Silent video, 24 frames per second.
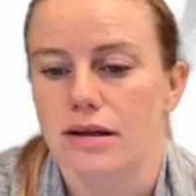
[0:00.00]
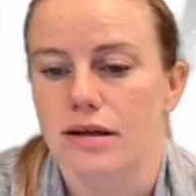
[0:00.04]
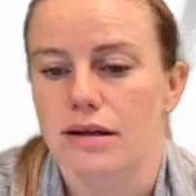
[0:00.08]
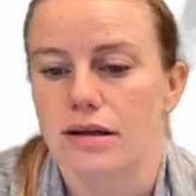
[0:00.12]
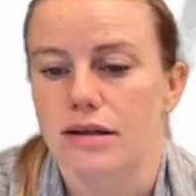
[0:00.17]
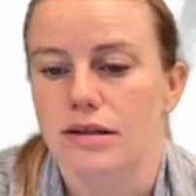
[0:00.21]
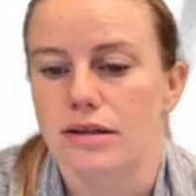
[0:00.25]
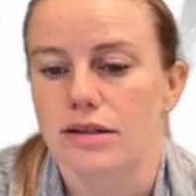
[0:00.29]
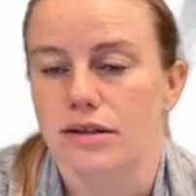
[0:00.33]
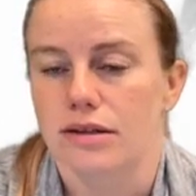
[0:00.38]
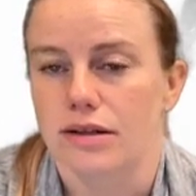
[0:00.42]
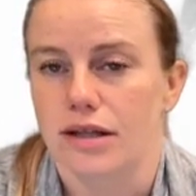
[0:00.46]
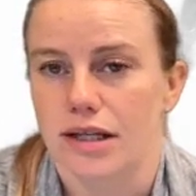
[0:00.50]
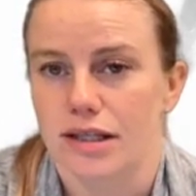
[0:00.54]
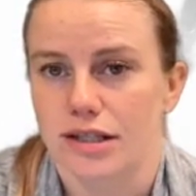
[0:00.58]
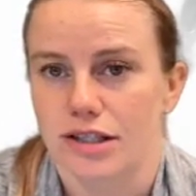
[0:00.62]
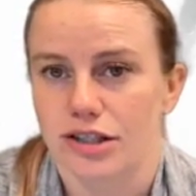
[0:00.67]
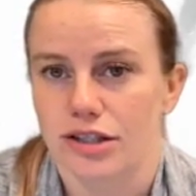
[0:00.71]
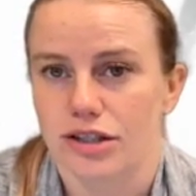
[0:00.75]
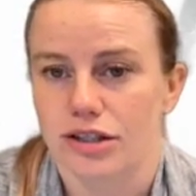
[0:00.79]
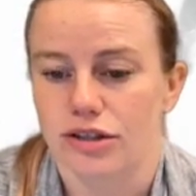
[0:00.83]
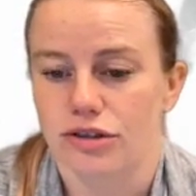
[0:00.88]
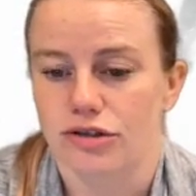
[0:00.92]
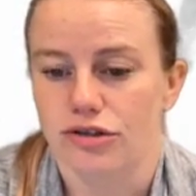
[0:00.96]
So that's
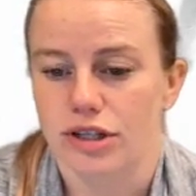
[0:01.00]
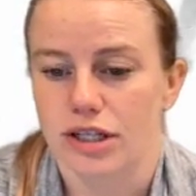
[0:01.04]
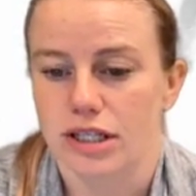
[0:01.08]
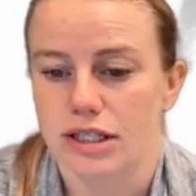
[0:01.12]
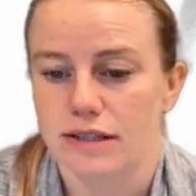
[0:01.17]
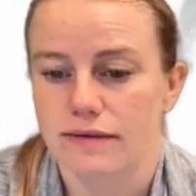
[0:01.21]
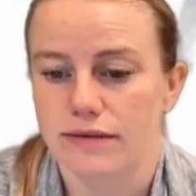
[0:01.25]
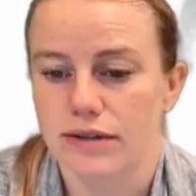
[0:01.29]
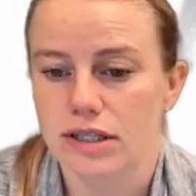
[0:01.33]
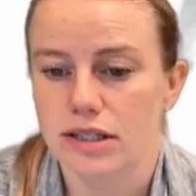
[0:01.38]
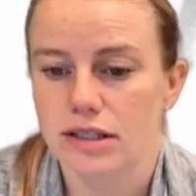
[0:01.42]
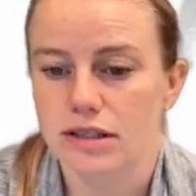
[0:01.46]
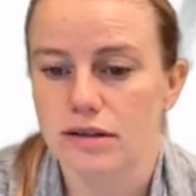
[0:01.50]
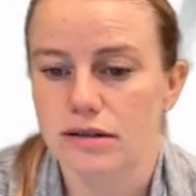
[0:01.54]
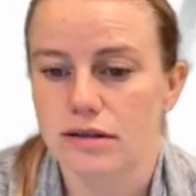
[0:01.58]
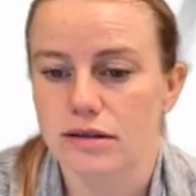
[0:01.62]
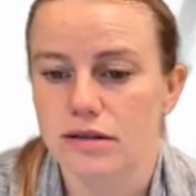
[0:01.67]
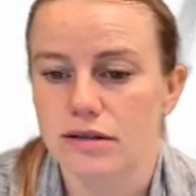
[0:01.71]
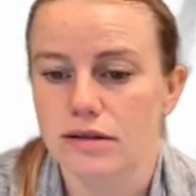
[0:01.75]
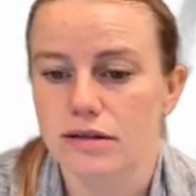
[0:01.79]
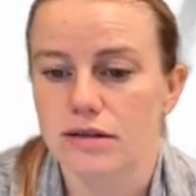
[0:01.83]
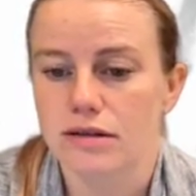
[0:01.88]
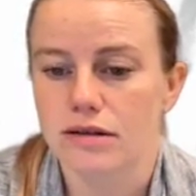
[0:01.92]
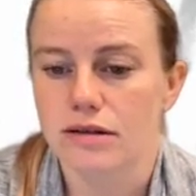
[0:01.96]
the
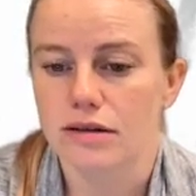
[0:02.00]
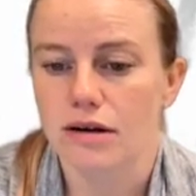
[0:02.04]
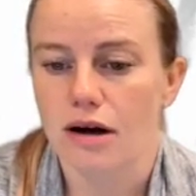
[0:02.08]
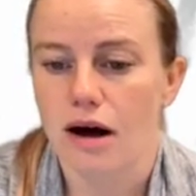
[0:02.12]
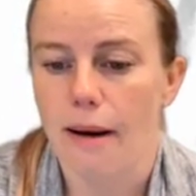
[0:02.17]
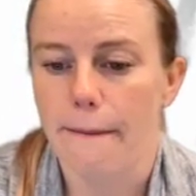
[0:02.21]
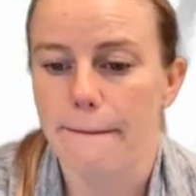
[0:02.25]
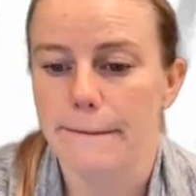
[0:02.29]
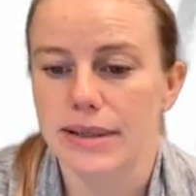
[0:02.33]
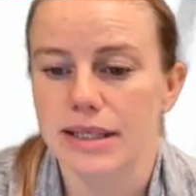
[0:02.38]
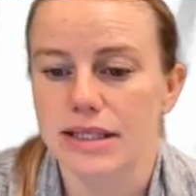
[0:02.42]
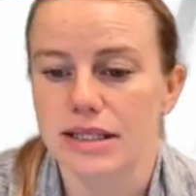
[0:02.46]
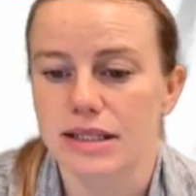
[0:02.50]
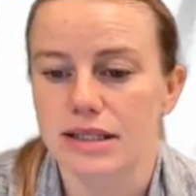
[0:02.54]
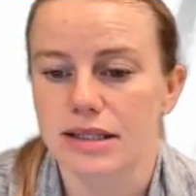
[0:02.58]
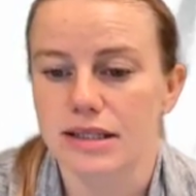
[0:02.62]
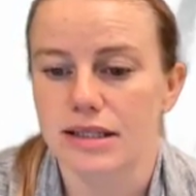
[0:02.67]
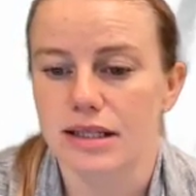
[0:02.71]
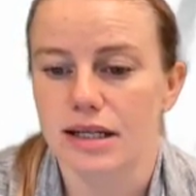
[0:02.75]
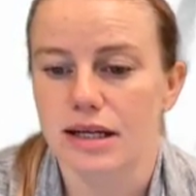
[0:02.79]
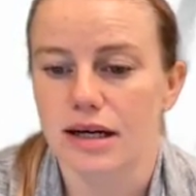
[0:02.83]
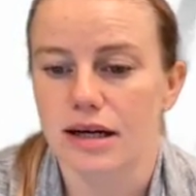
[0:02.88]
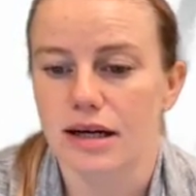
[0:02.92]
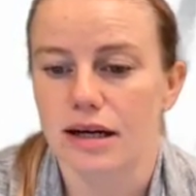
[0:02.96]
transversal opposite
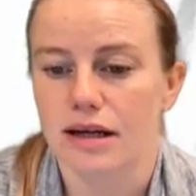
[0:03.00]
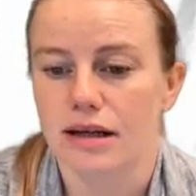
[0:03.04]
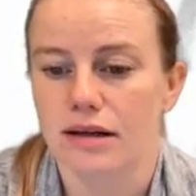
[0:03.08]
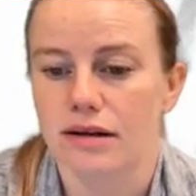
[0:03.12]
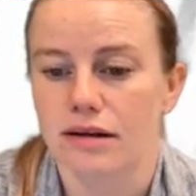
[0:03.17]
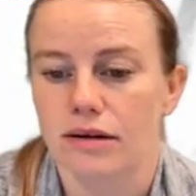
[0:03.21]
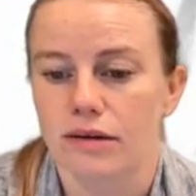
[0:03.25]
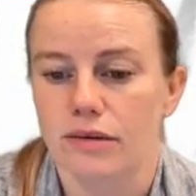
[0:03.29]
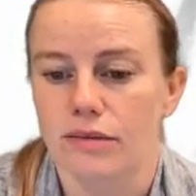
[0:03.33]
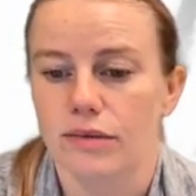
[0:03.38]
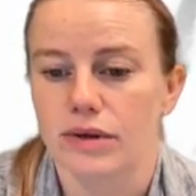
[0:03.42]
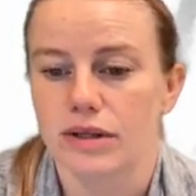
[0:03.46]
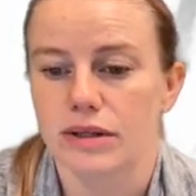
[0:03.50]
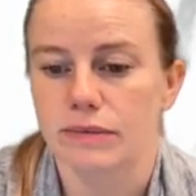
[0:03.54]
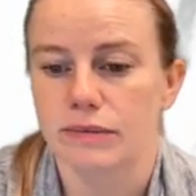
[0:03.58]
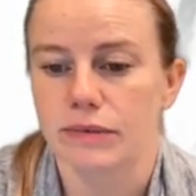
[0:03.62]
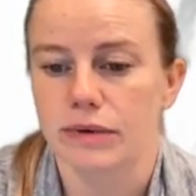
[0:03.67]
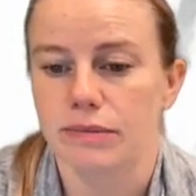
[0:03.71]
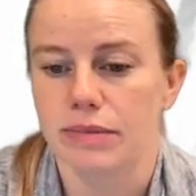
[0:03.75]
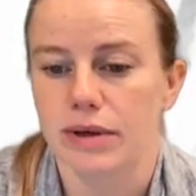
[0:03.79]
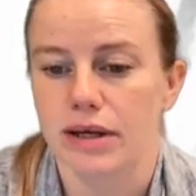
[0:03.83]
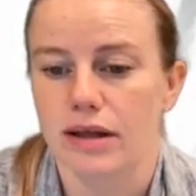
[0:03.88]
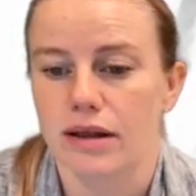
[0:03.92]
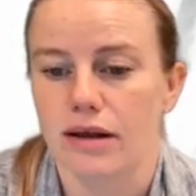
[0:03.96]
side. What would
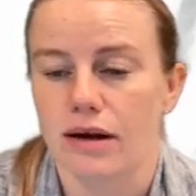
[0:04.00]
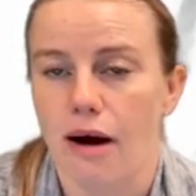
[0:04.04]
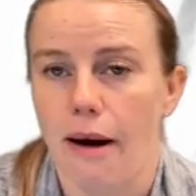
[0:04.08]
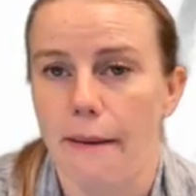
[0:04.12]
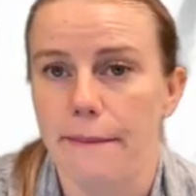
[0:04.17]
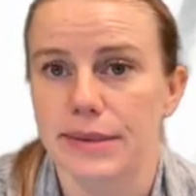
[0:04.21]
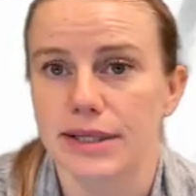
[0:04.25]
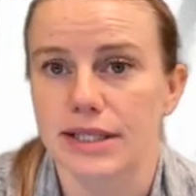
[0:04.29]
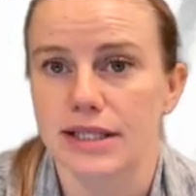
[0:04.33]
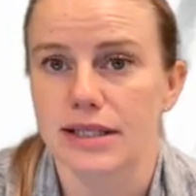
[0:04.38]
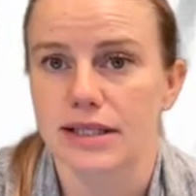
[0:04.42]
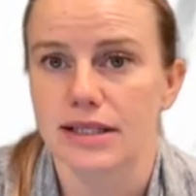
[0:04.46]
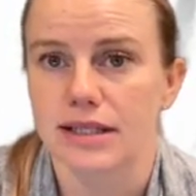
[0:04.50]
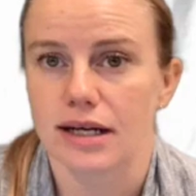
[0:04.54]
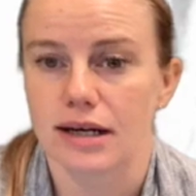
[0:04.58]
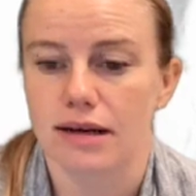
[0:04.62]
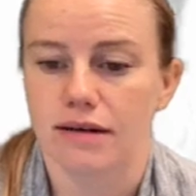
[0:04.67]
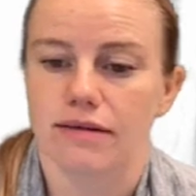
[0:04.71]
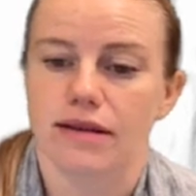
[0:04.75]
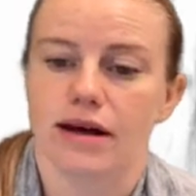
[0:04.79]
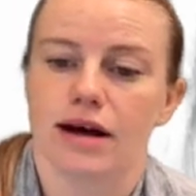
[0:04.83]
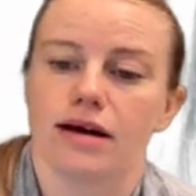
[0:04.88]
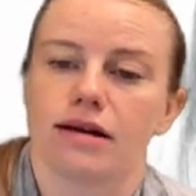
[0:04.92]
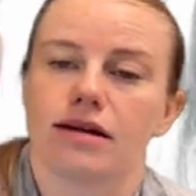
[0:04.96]
be the opposite side of
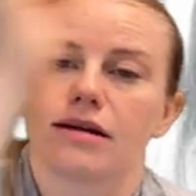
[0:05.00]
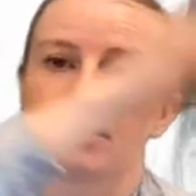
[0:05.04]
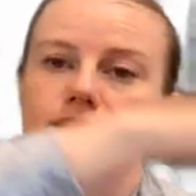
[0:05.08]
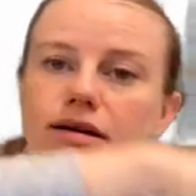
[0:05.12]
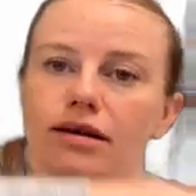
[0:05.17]
that?